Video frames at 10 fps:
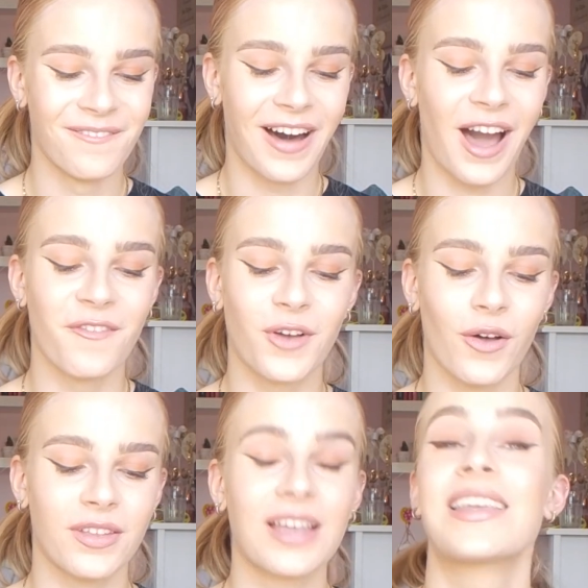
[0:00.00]
I've
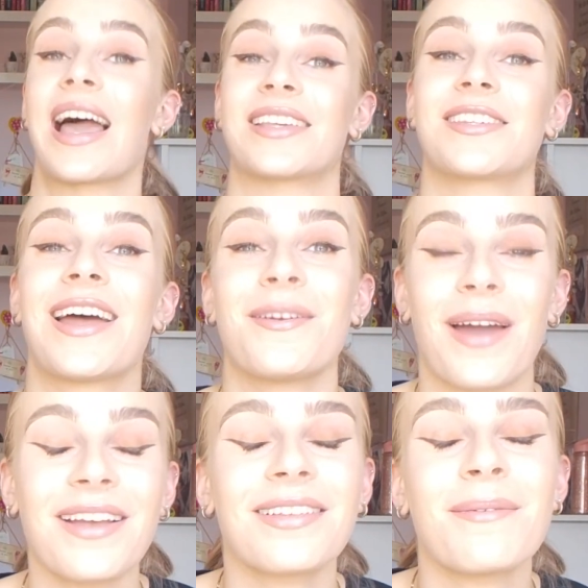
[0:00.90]
got, yes,
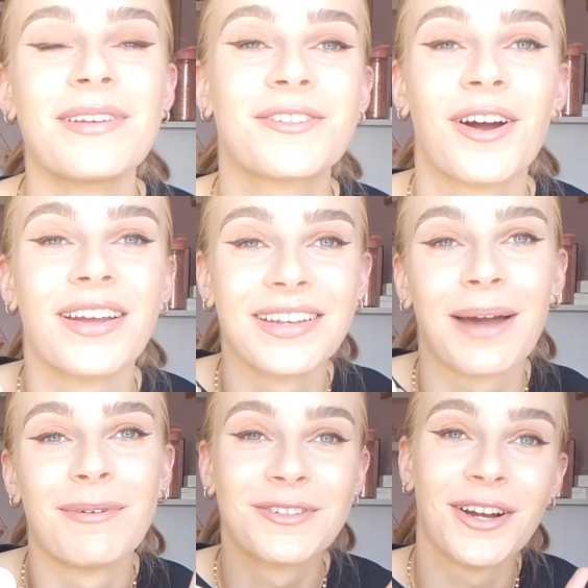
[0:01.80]
anyway, let me try and
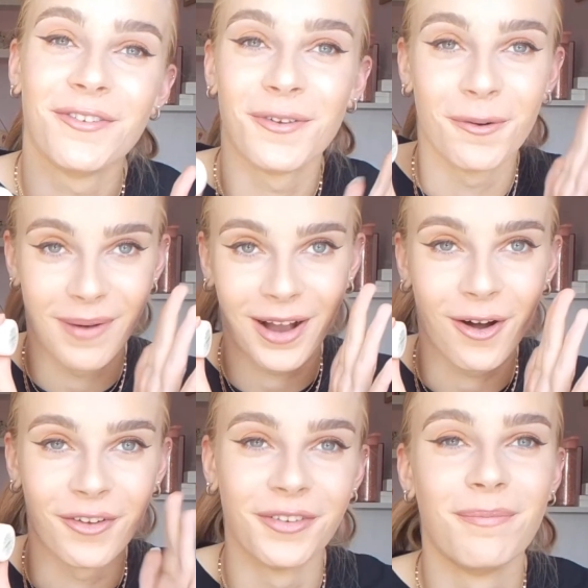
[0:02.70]
get my train of thought back
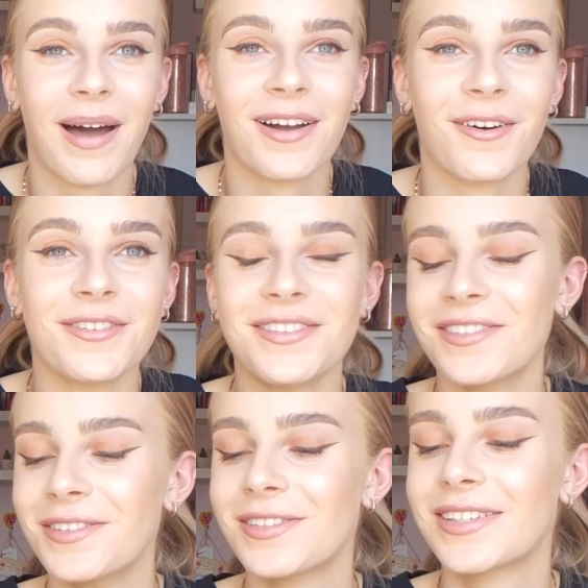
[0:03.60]
on
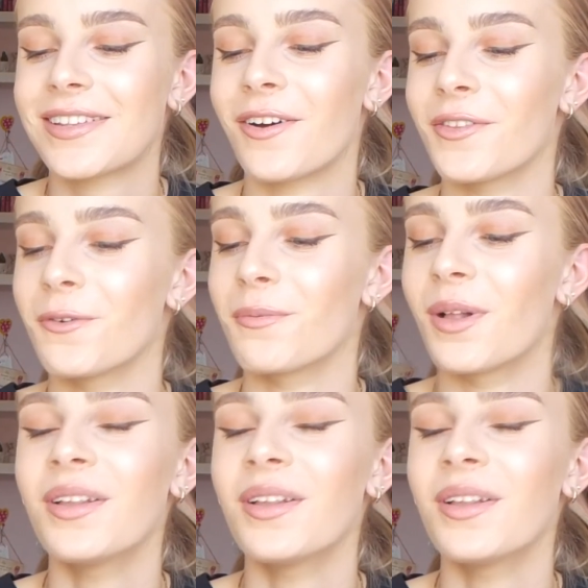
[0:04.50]
normal.